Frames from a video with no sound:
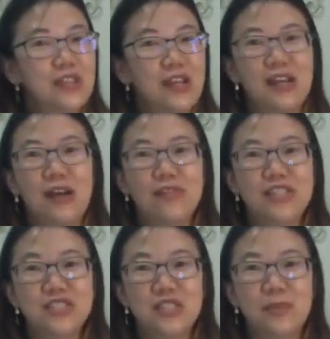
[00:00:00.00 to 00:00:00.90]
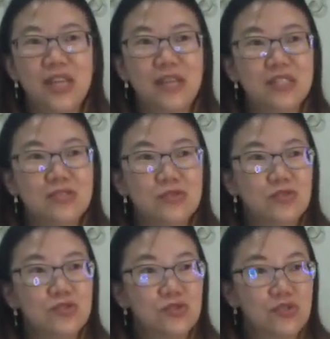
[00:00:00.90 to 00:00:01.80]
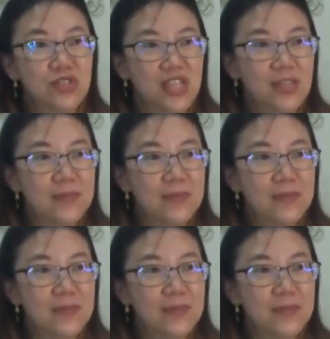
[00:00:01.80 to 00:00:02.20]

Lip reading: original plan was to choose 3.